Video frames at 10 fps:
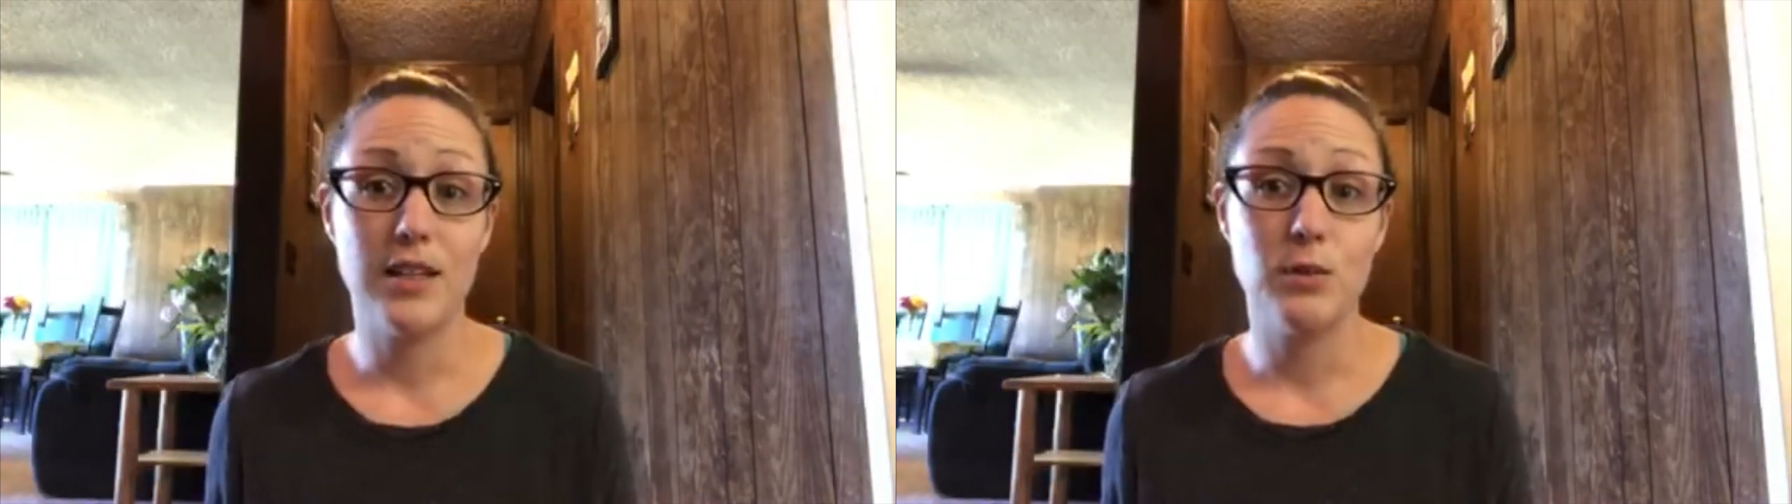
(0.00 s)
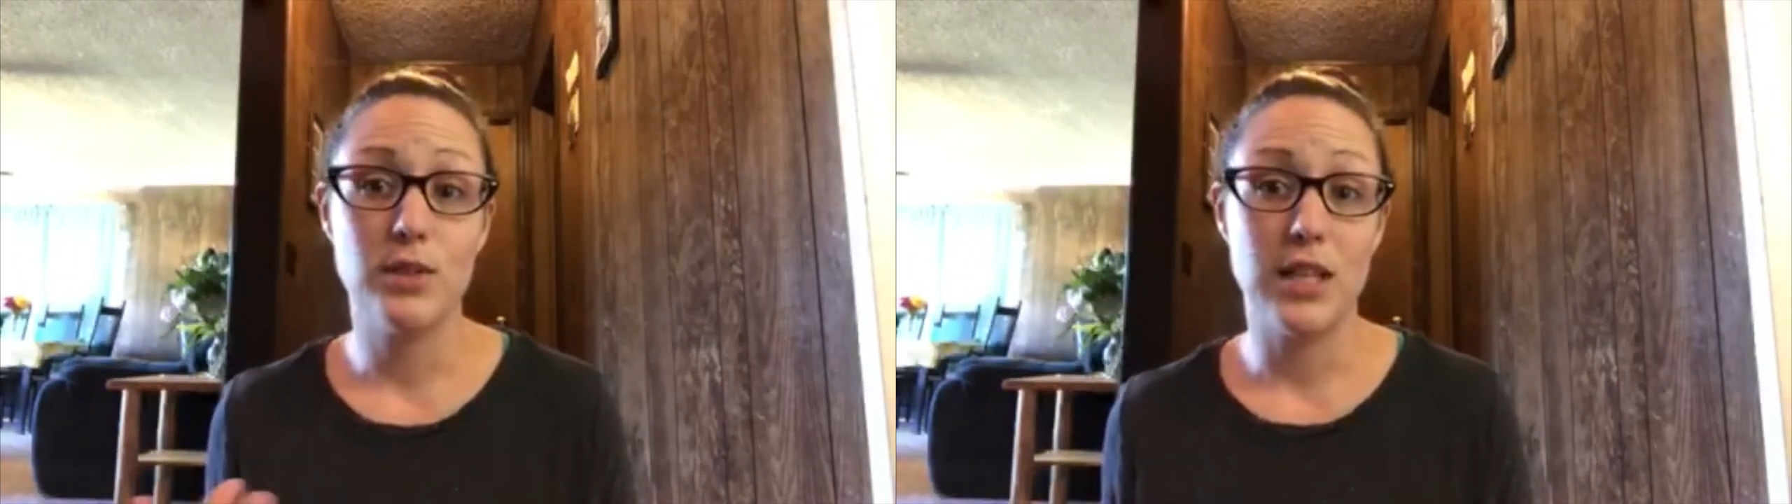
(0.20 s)

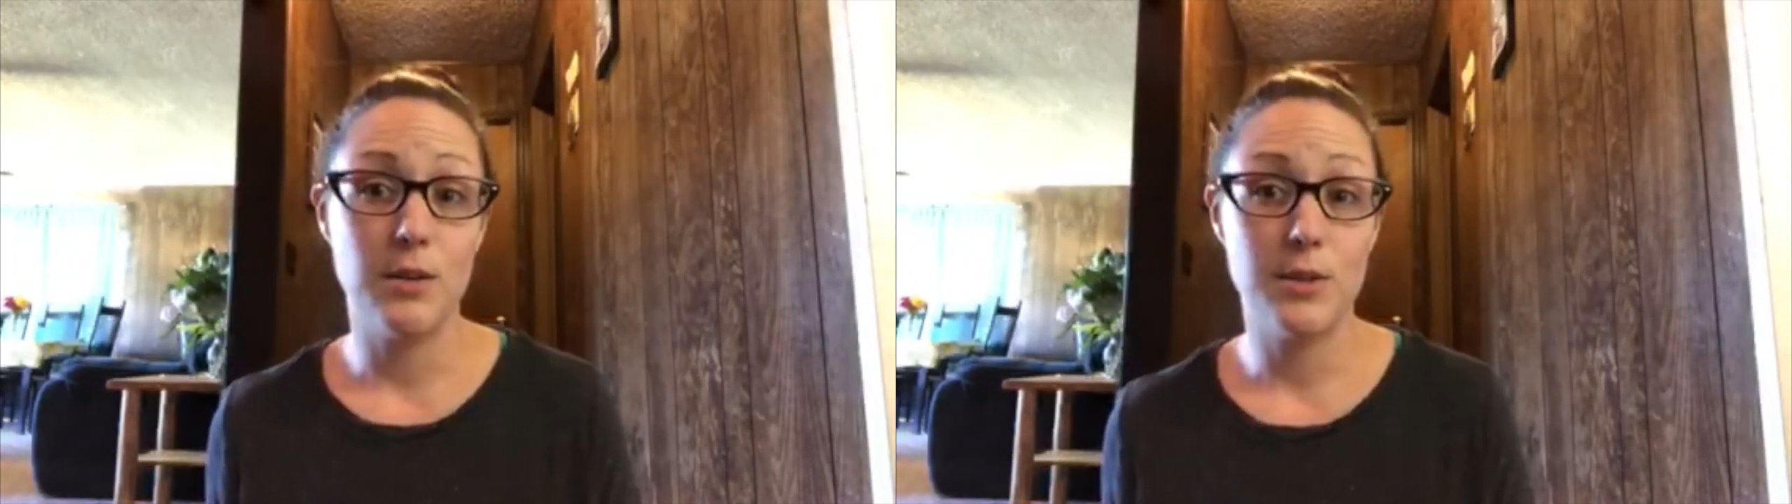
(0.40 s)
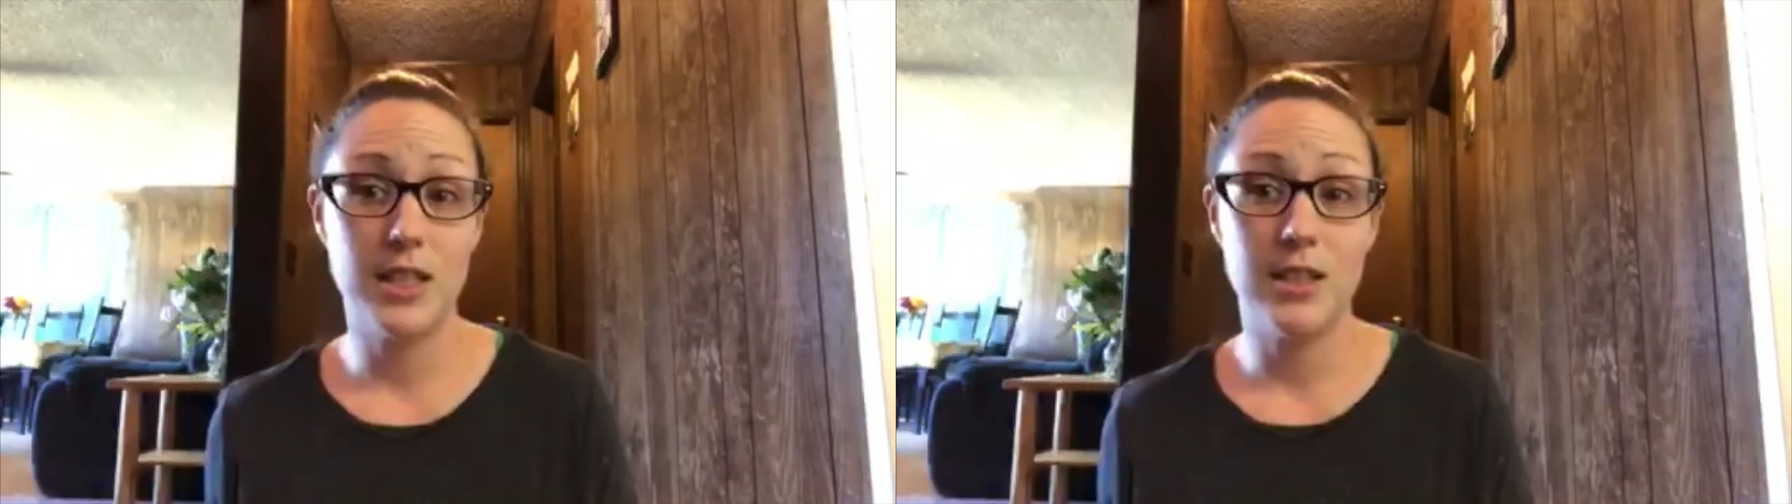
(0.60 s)
and I
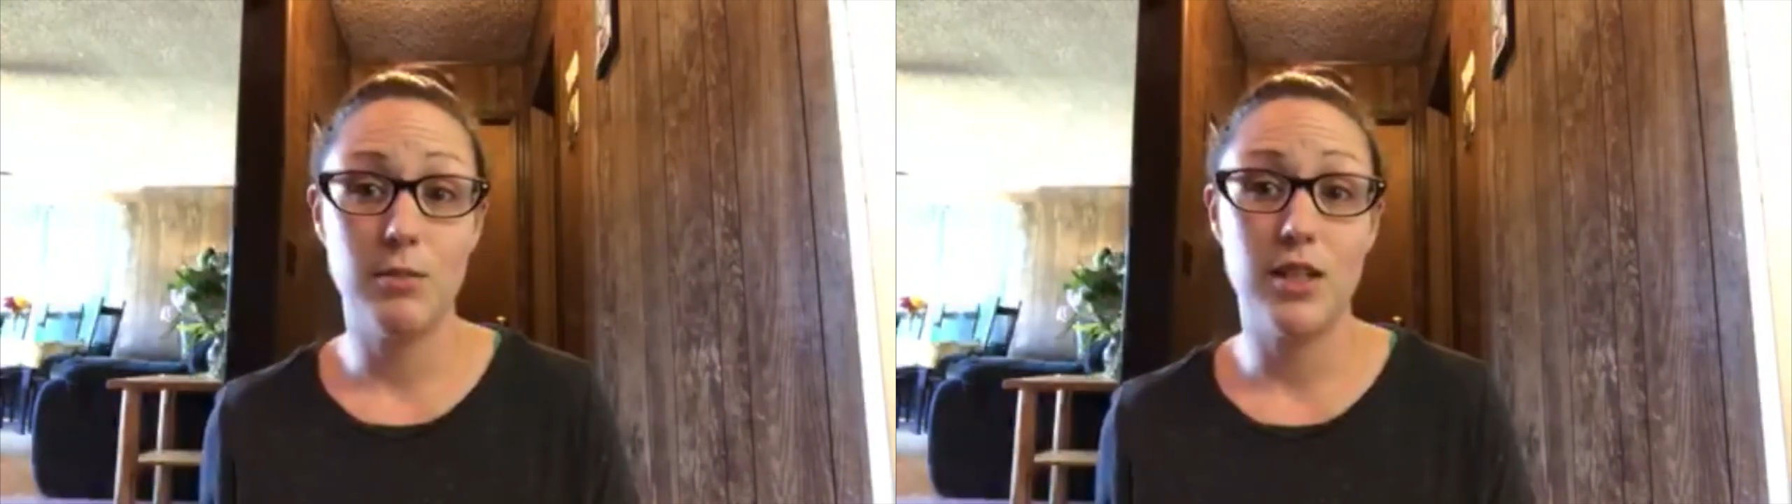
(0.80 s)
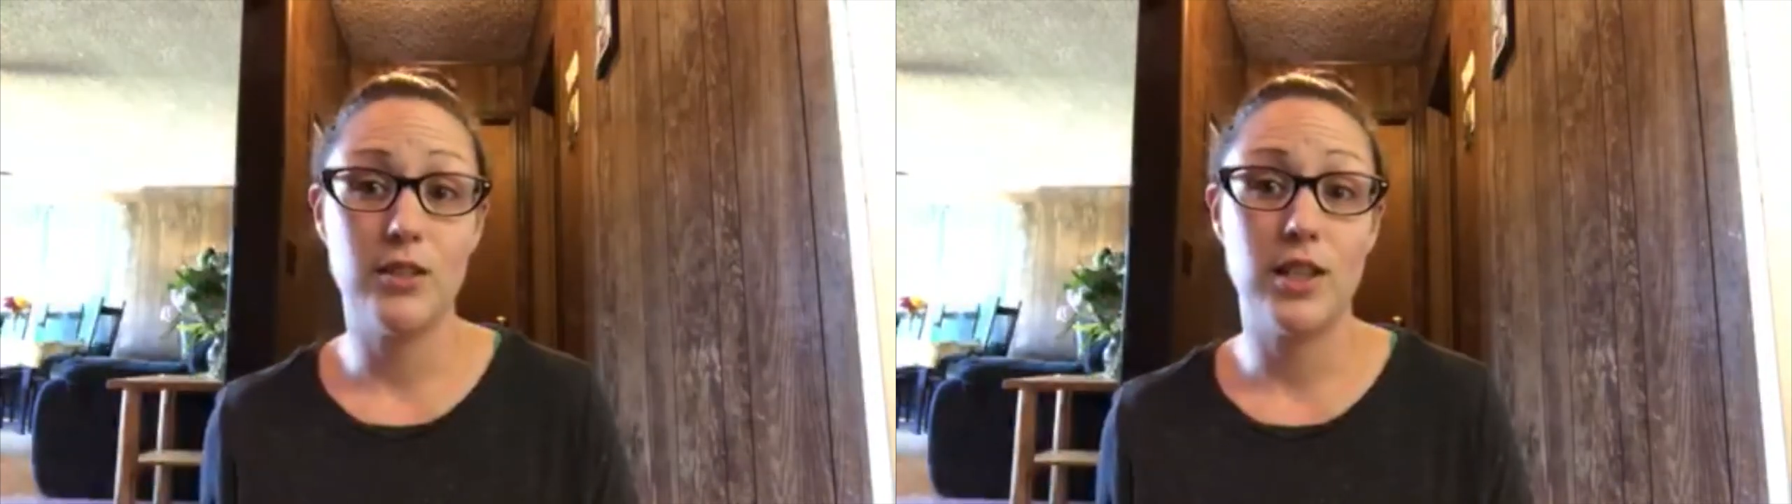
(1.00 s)
was getting better,